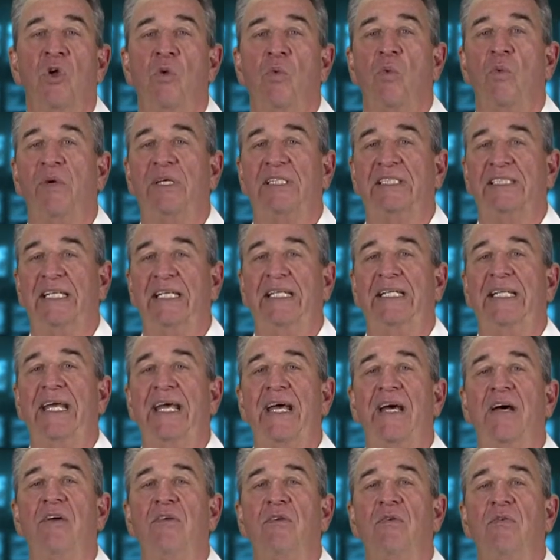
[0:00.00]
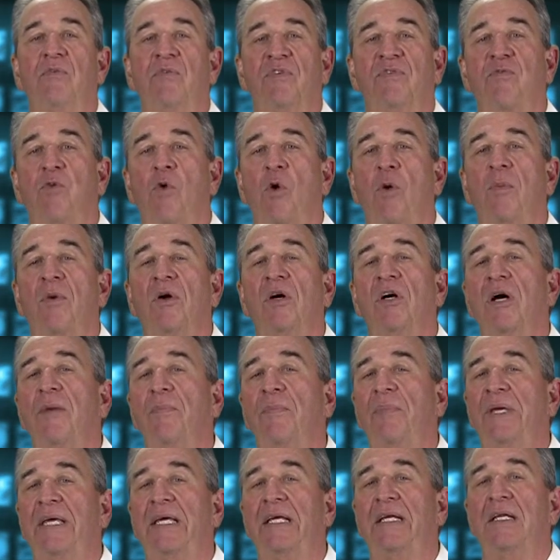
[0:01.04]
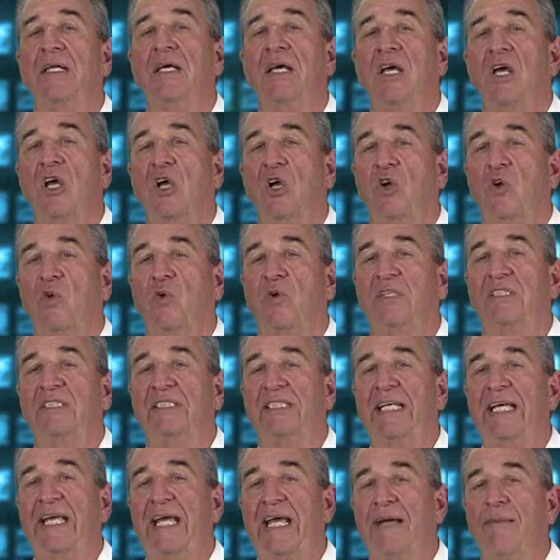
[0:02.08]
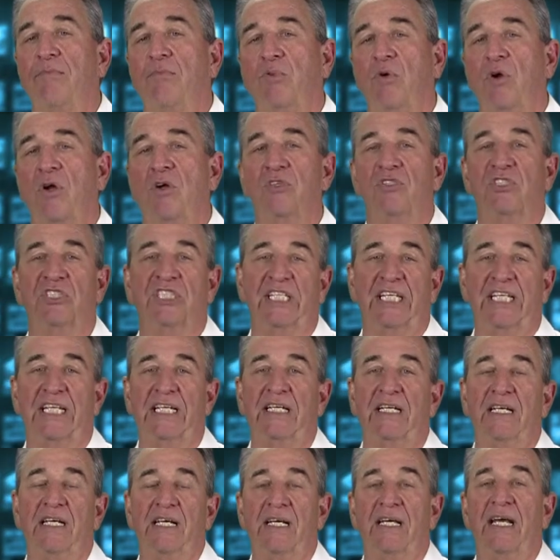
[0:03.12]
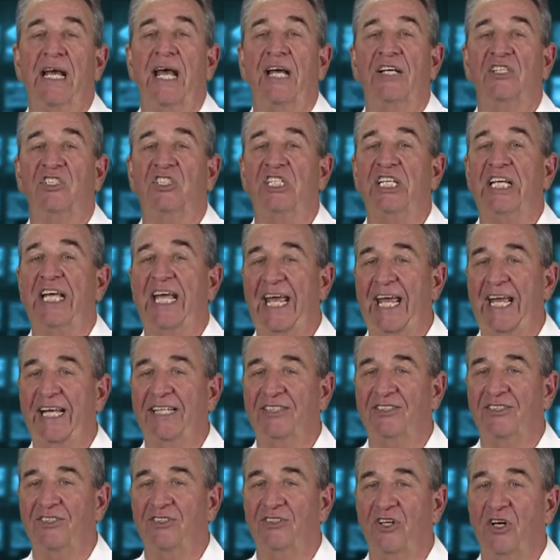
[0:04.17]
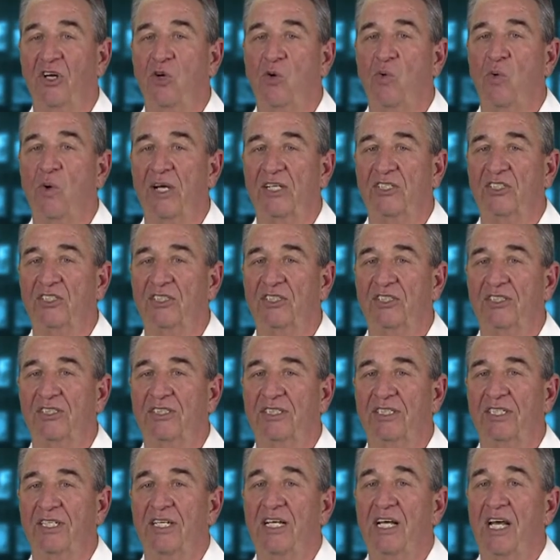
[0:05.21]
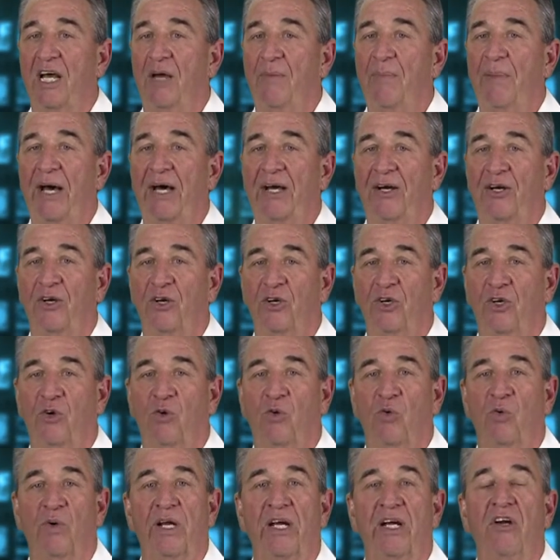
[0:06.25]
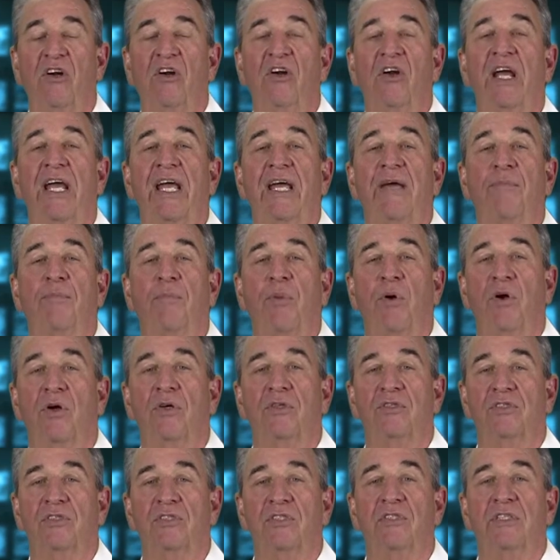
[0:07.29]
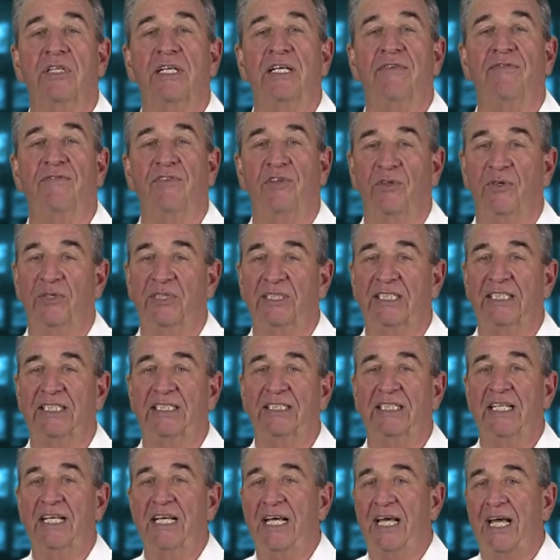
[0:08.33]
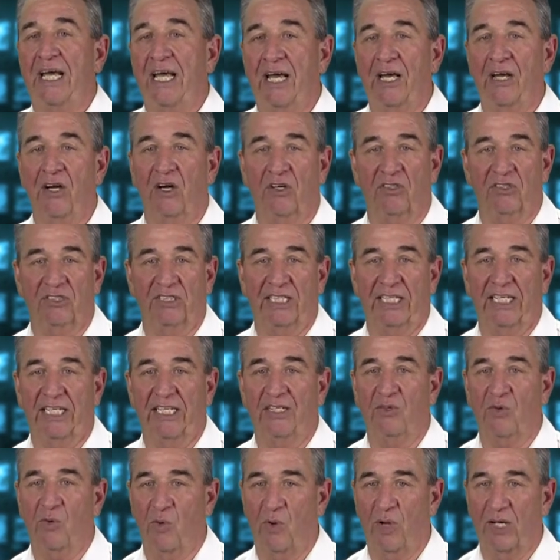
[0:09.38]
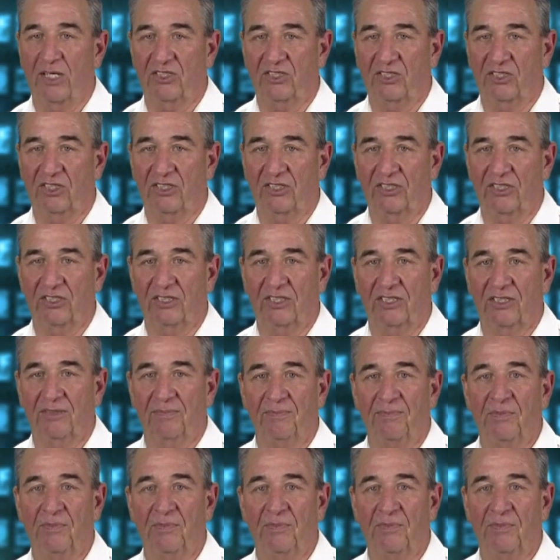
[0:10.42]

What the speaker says: When we sit down with former Olympian Christy Ambrosi as she answers our questions about her career and personal influences in our 10 questions.